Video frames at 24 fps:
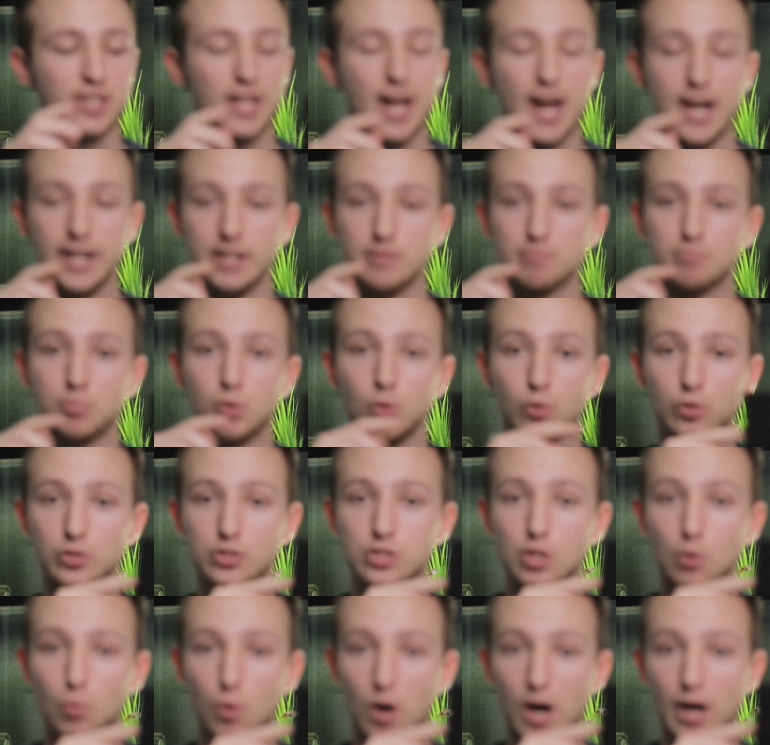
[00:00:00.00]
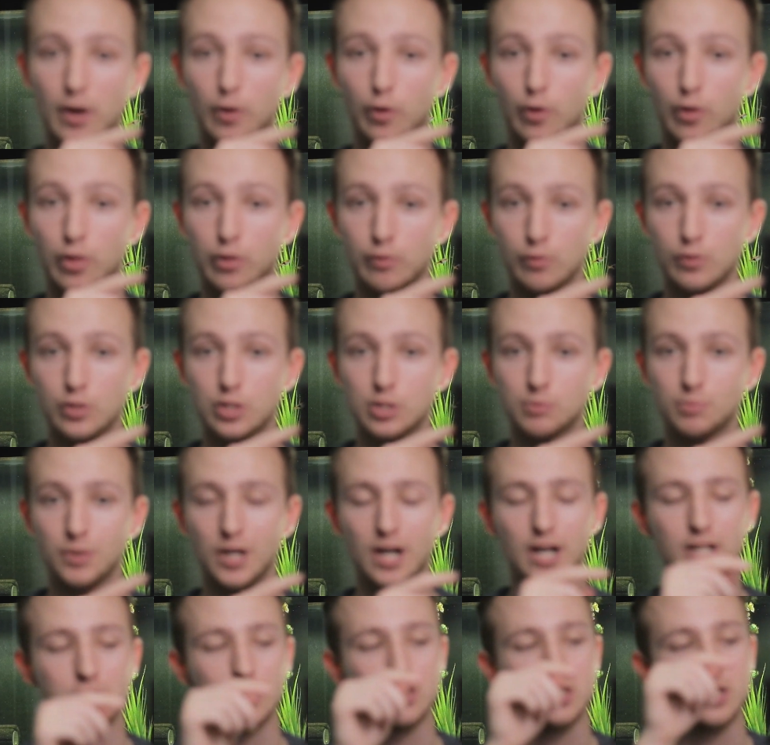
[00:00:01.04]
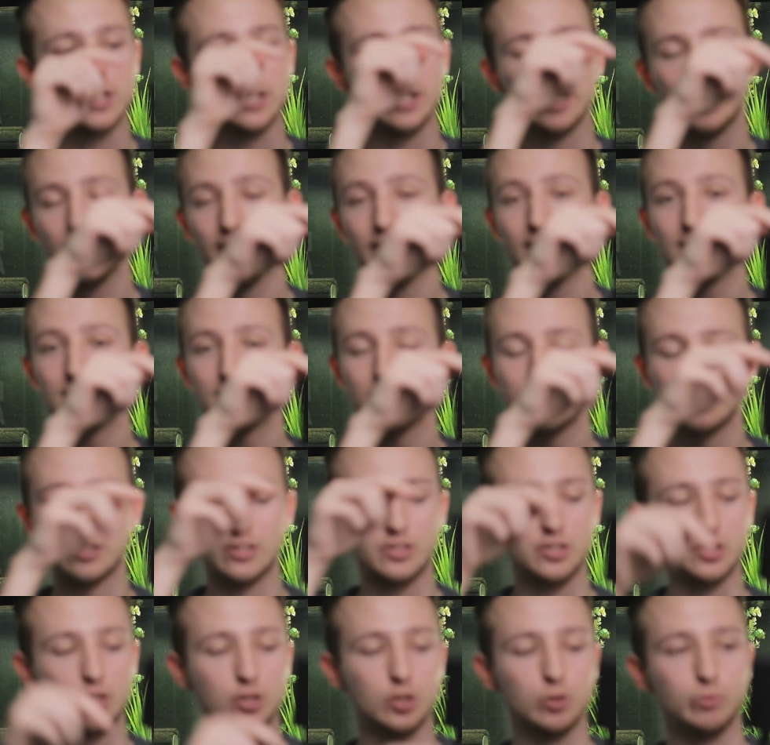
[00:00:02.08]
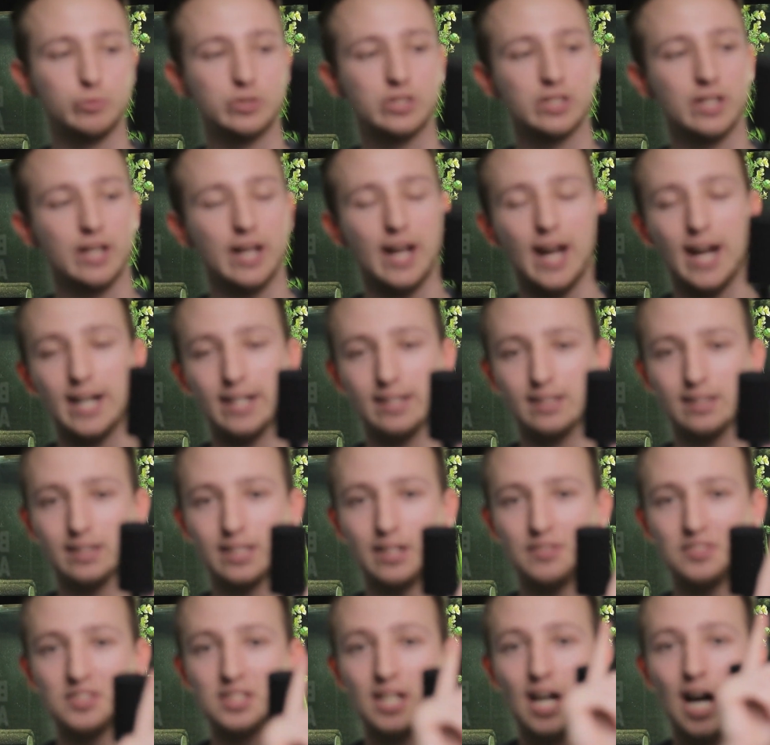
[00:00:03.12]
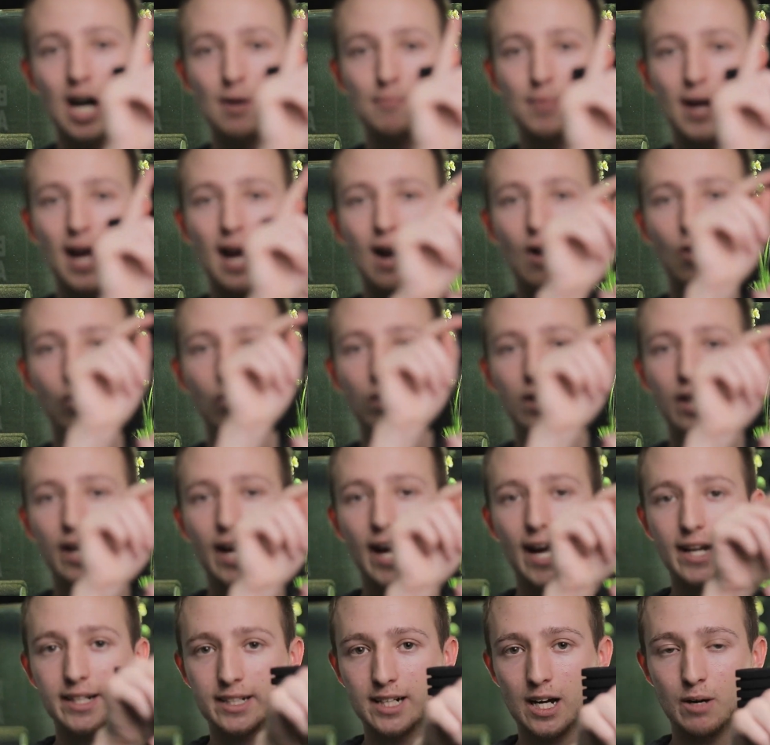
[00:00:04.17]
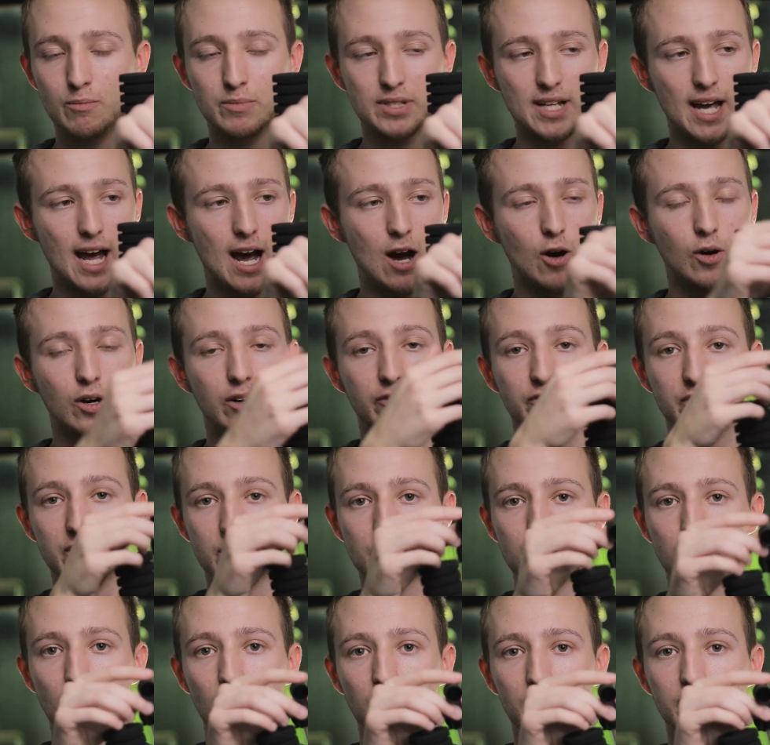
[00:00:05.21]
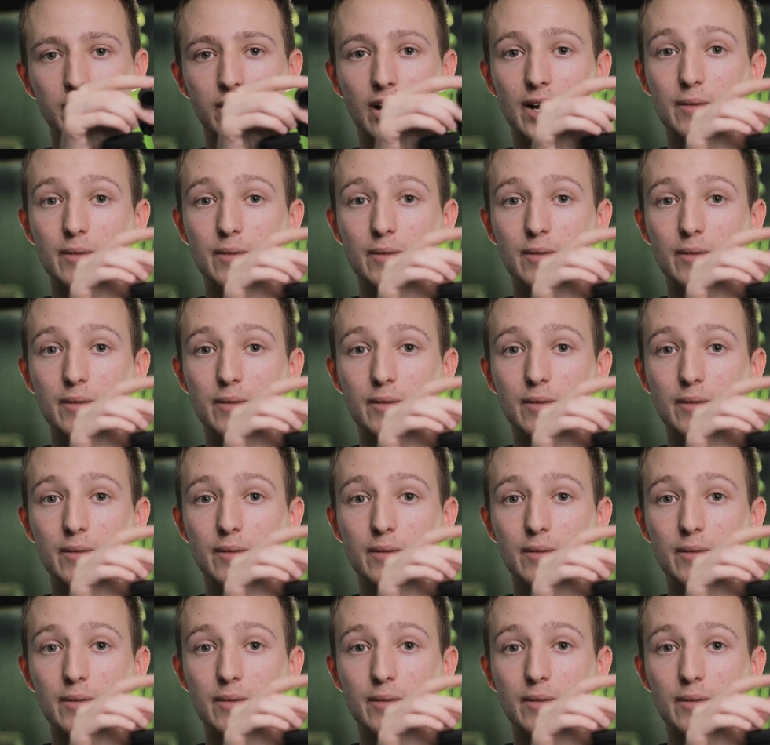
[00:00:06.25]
and it pulls the water through the sponge into the tubes and it lifts up out and comes out of this part.